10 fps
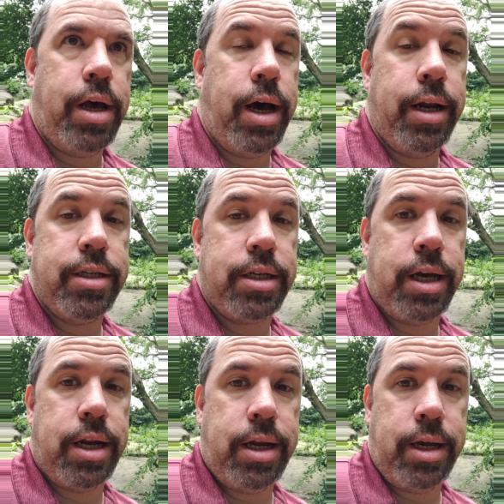I didn't see
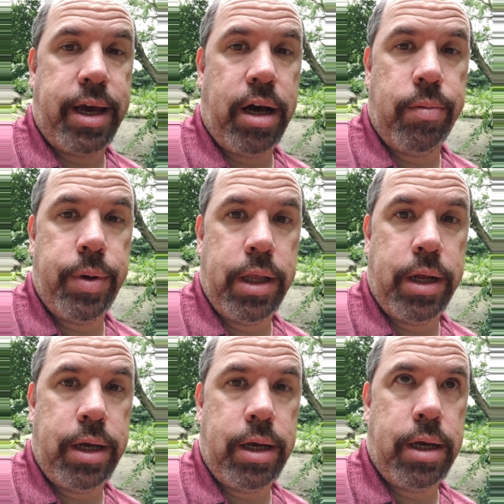any
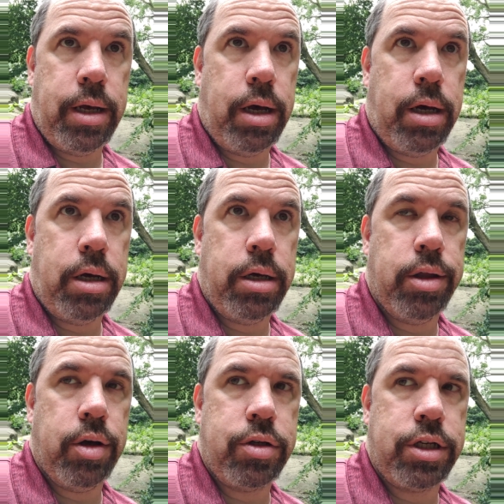accountability
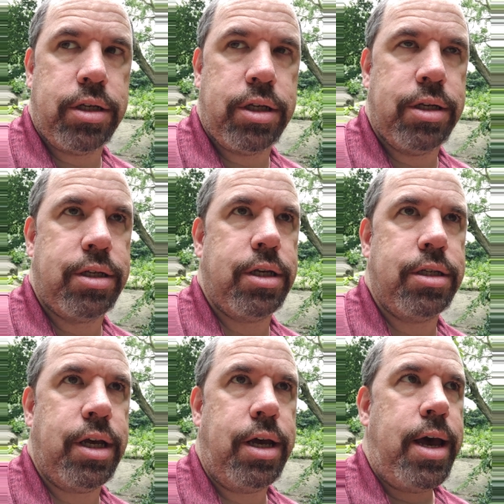in those instances.